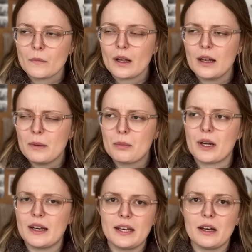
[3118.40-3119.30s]
Let me put
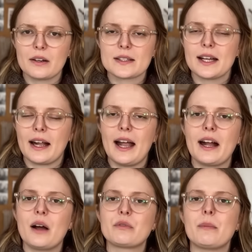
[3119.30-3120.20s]
it in here because like I
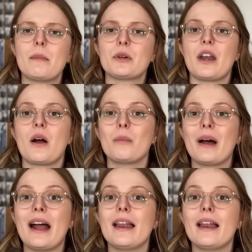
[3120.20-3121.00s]
can't remember now, but I